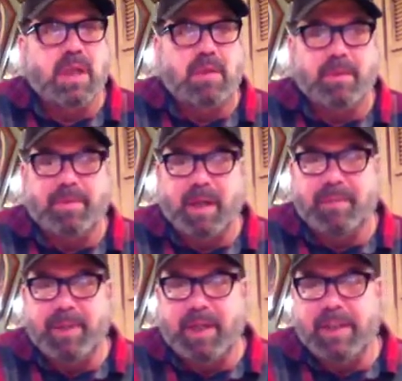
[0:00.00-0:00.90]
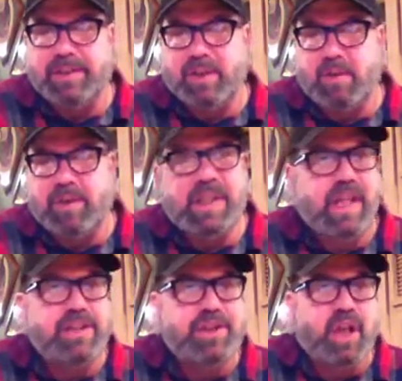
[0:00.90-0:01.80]
I would probably pick this over
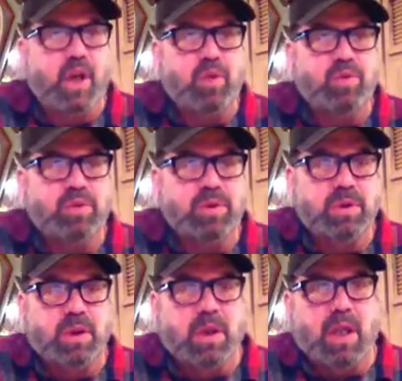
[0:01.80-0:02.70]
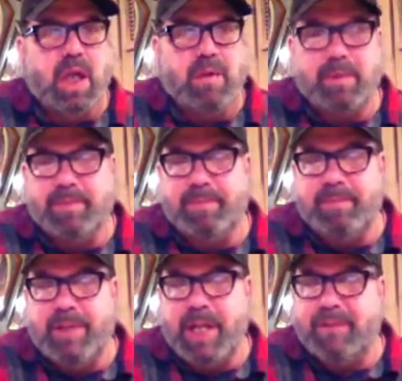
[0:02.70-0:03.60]
Keystone. I would
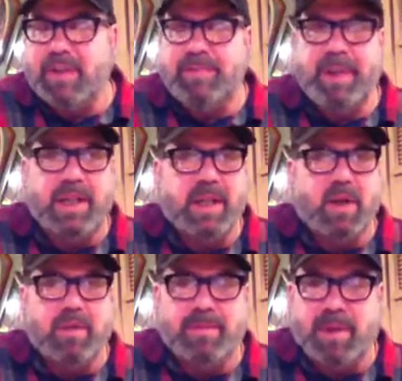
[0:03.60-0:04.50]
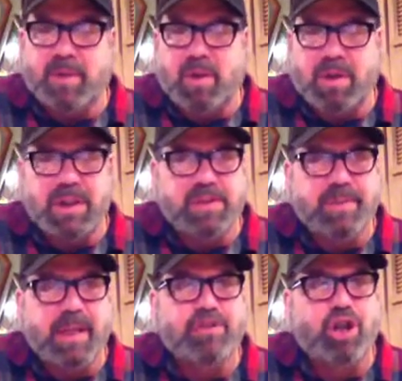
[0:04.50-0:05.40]
definitely pick it over Milwaukee's
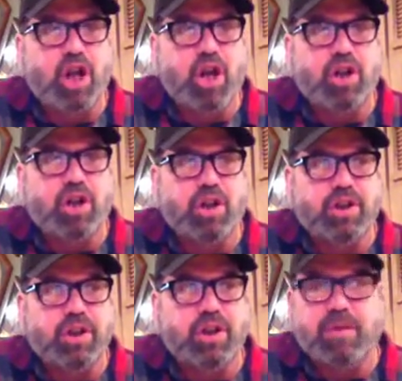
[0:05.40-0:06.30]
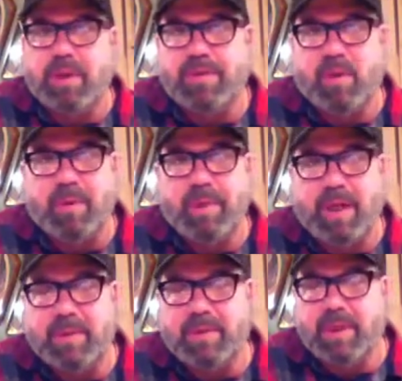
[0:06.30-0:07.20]
Best Lager, the new
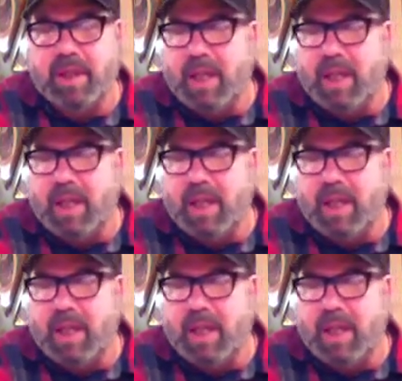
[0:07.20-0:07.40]
reformulated one.